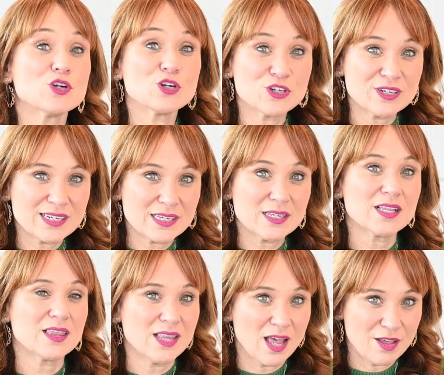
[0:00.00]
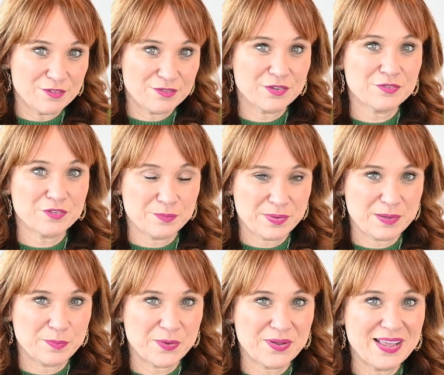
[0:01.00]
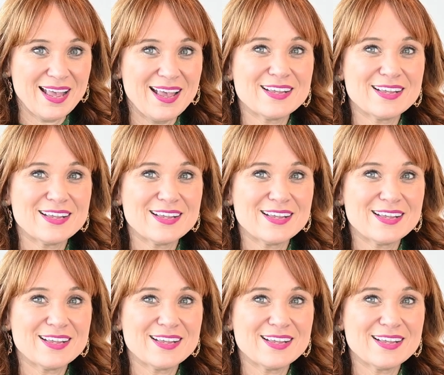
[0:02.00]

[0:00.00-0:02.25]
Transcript: earning love from people.